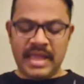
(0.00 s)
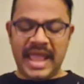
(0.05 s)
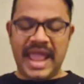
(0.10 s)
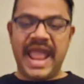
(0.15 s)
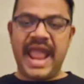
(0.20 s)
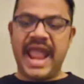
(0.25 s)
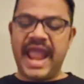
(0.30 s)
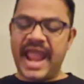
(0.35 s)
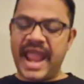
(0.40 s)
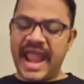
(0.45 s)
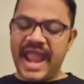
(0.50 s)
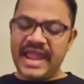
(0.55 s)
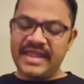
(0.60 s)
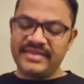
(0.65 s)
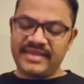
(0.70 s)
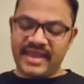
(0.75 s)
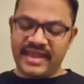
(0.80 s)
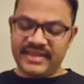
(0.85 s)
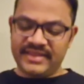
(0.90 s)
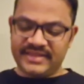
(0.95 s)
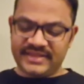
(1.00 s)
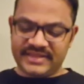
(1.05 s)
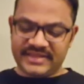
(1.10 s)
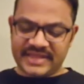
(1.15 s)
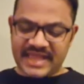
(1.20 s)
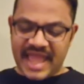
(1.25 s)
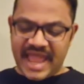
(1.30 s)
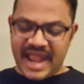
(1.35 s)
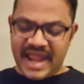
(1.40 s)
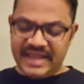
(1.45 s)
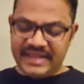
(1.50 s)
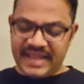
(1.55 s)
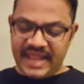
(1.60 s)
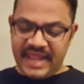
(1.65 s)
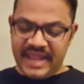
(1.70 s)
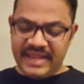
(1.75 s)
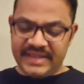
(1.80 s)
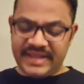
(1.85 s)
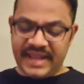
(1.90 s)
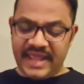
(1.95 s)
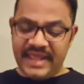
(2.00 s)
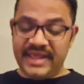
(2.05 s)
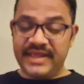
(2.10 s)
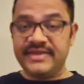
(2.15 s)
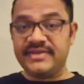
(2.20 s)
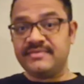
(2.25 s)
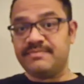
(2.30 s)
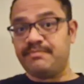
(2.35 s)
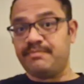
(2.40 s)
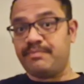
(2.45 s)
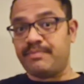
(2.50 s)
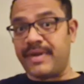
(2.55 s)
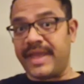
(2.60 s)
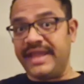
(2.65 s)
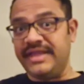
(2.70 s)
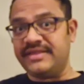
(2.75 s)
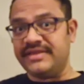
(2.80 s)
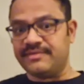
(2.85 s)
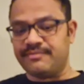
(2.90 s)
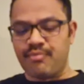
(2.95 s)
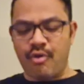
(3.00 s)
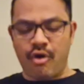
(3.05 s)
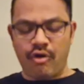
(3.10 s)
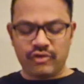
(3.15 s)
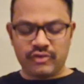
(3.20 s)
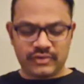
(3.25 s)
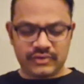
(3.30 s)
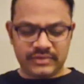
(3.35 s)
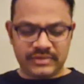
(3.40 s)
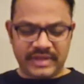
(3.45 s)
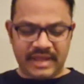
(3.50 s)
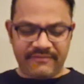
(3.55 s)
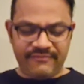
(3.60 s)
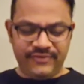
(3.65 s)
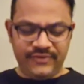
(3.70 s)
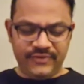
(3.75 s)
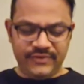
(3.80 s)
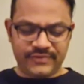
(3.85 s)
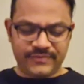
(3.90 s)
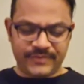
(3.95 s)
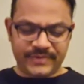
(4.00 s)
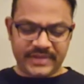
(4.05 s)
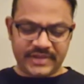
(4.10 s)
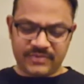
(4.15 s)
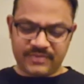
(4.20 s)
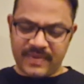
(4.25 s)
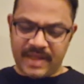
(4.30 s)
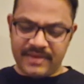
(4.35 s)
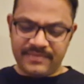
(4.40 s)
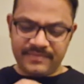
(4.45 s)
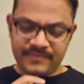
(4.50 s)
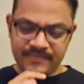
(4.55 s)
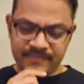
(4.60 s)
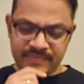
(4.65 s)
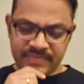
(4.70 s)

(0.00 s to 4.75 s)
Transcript: And it is peated malt they've used for this one,